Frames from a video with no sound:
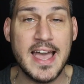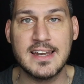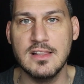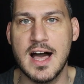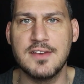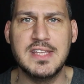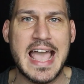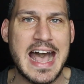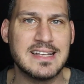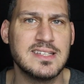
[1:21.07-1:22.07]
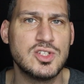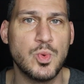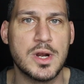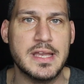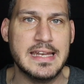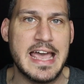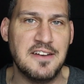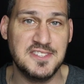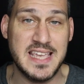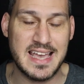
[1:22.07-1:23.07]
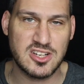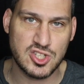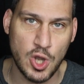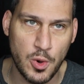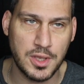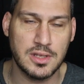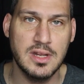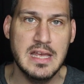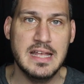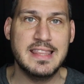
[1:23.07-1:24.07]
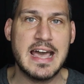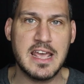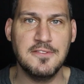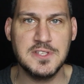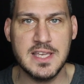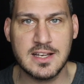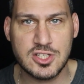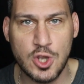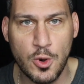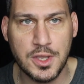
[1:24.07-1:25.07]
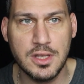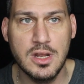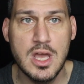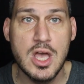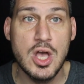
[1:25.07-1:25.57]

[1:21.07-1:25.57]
and a lot of the assets were in FTX token. That FTX token